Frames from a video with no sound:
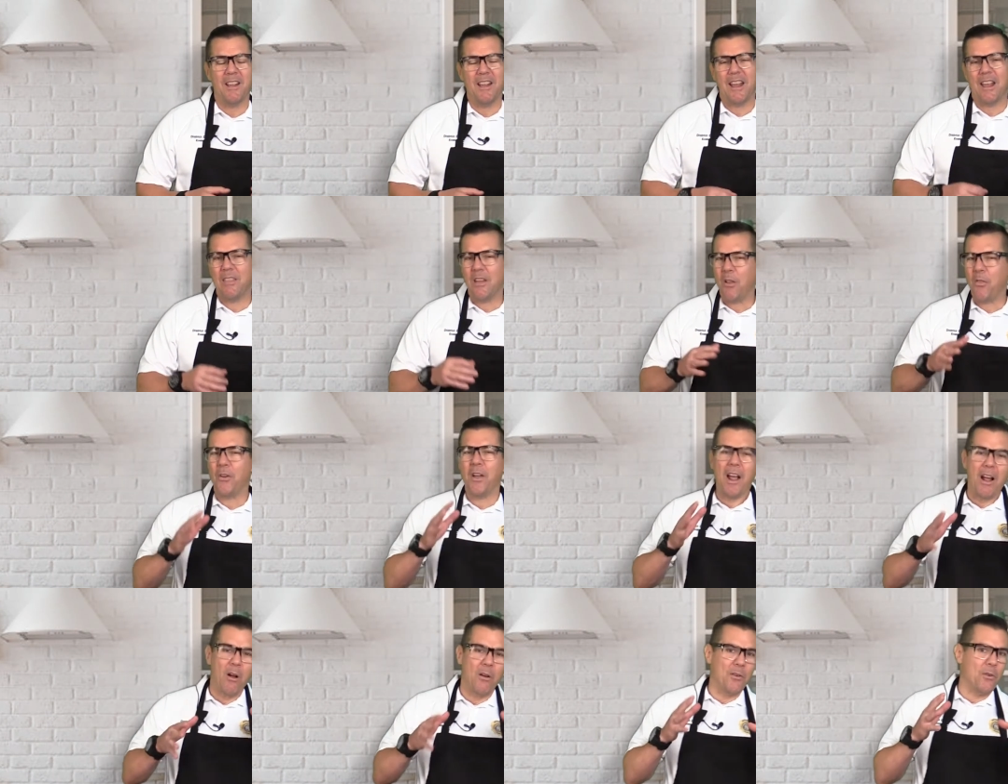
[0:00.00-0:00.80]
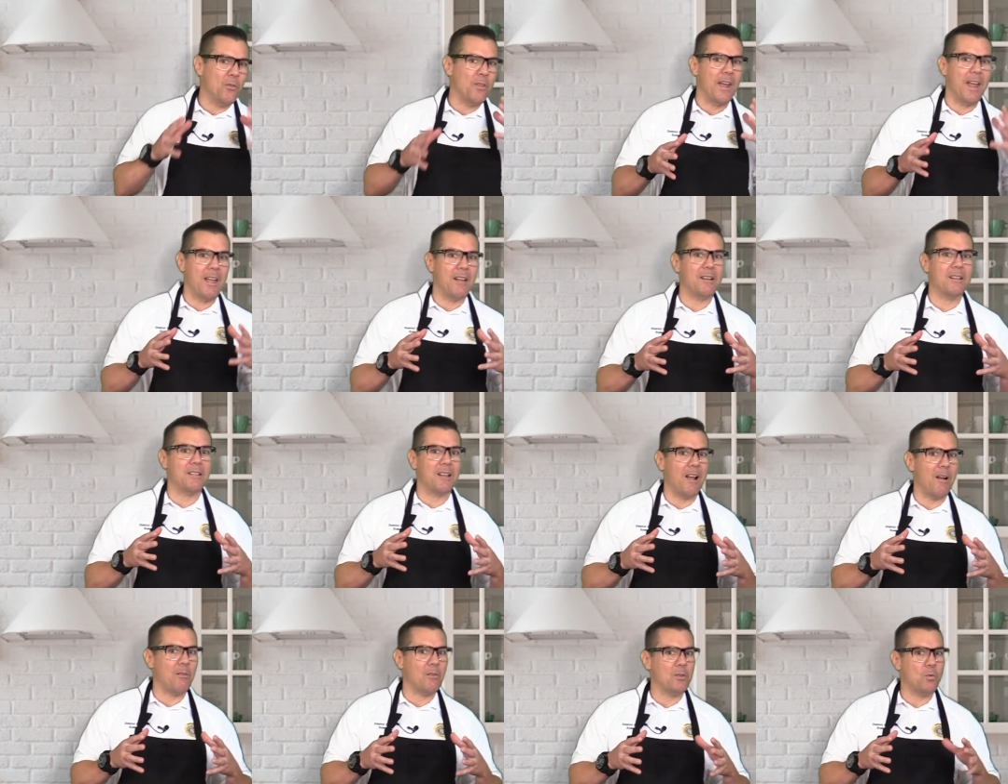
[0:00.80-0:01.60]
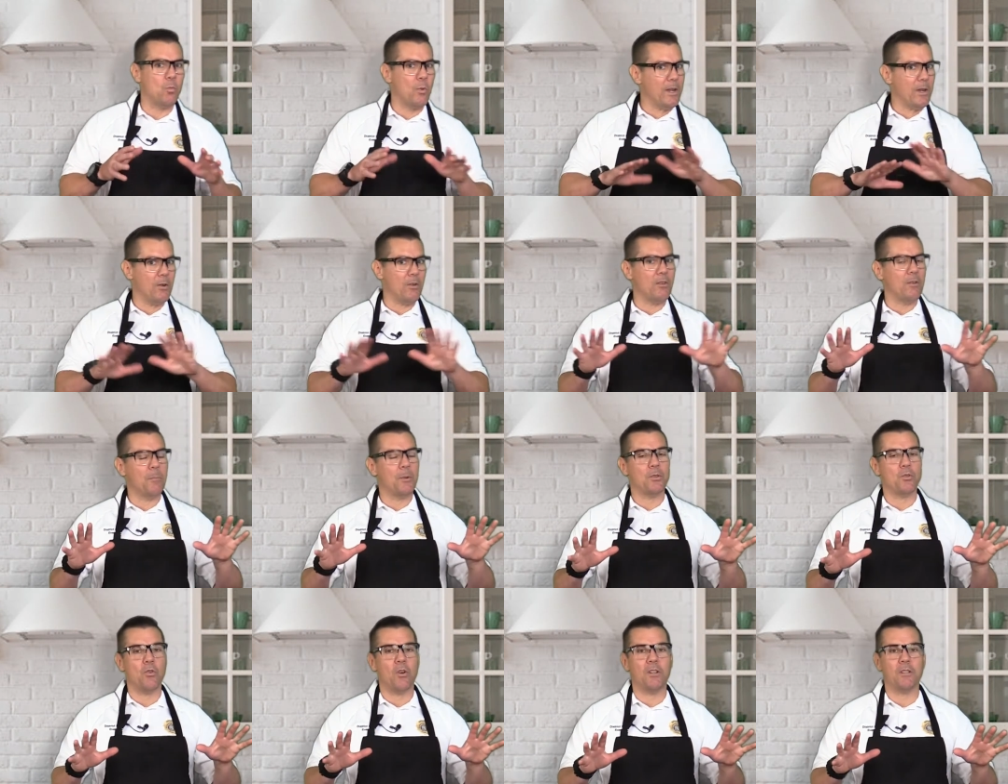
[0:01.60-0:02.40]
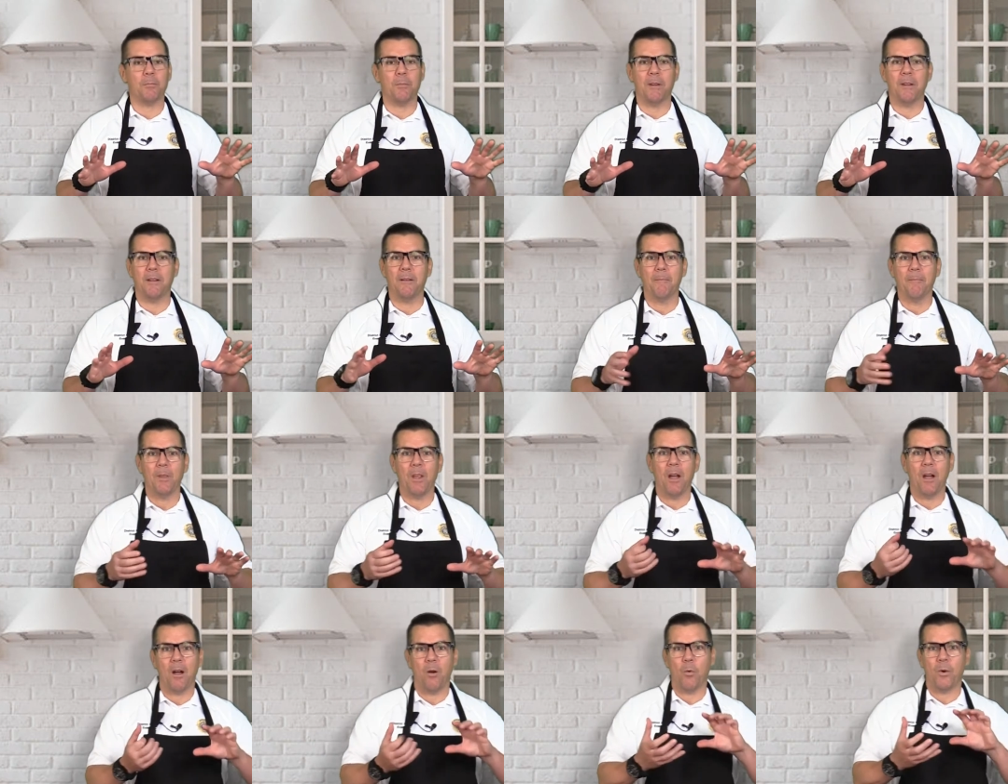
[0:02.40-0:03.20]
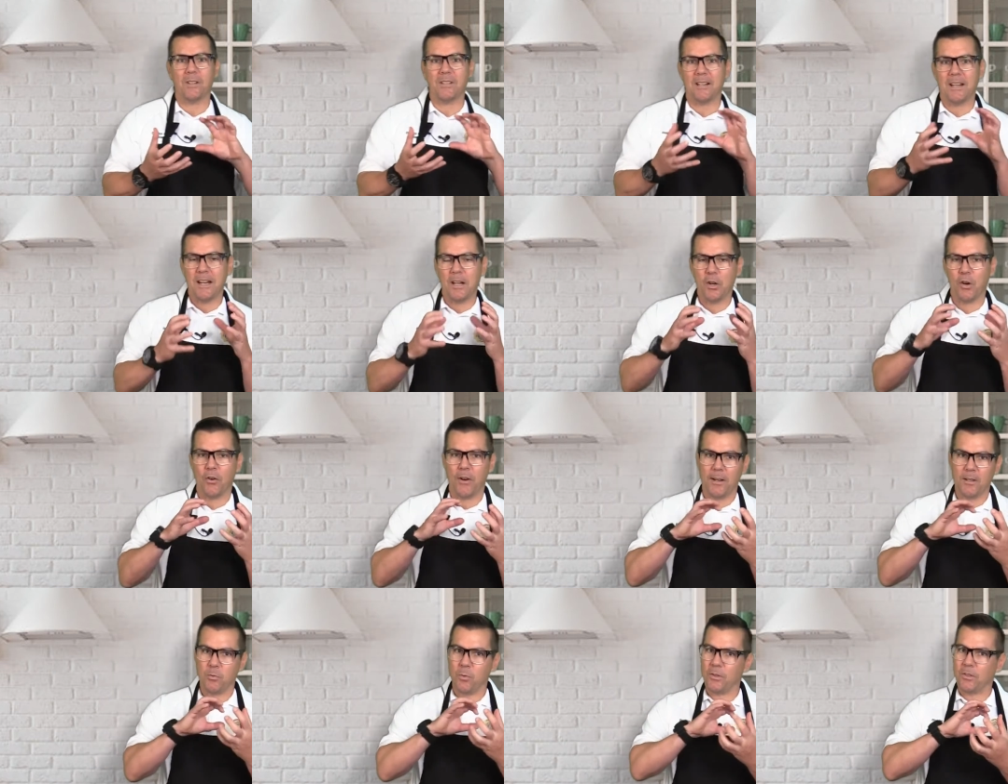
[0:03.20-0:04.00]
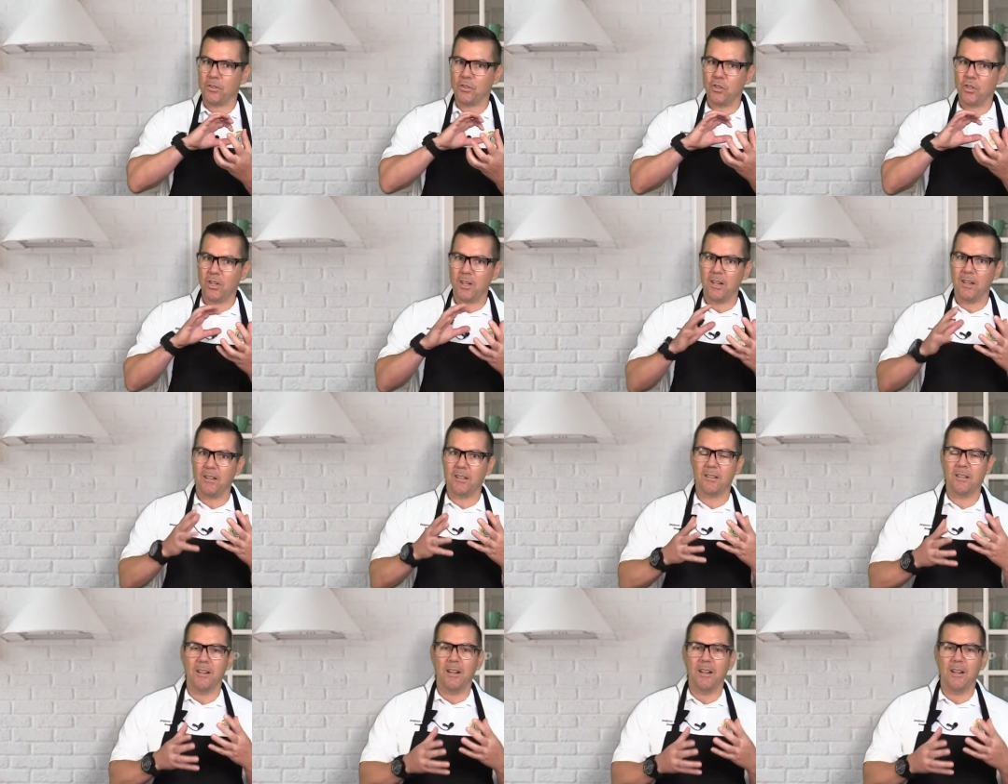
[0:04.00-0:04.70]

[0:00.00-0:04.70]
And now that I know the egg sounds weird, but trust me, once it integrates with the cheese,